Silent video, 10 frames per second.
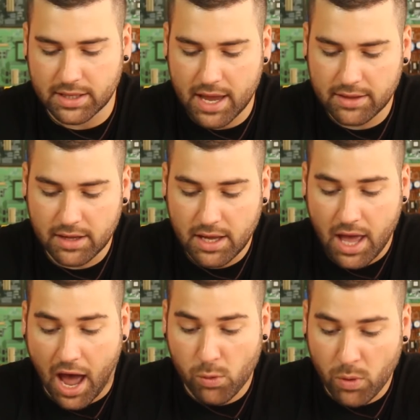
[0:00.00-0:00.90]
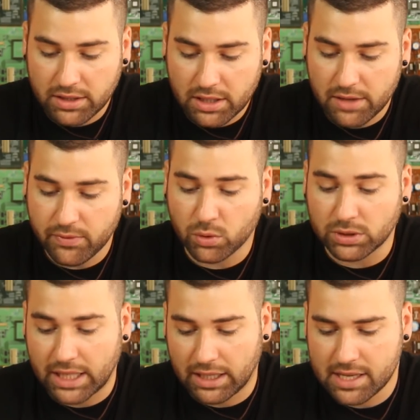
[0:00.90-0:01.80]
again. I wonder if you
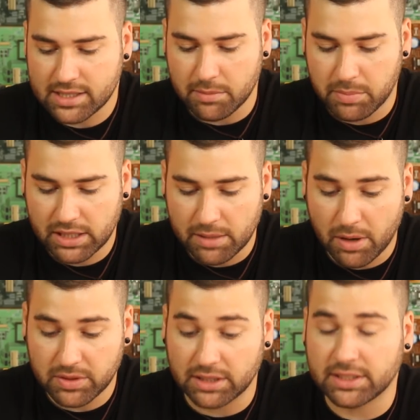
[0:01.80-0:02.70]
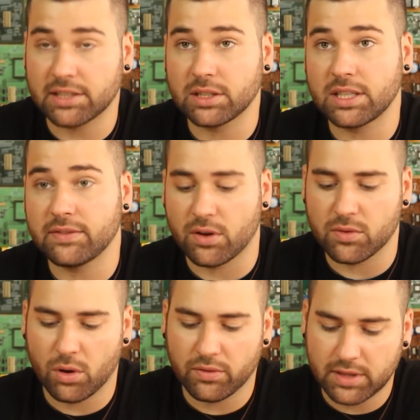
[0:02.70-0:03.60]
could tell us a bit about the alternative
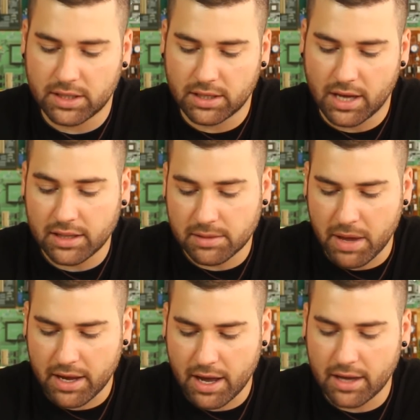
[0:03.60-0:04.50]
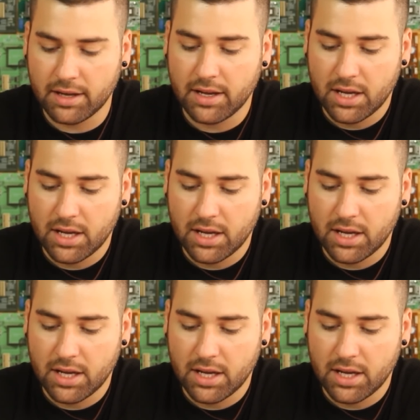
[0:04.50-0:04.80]
of the Atmega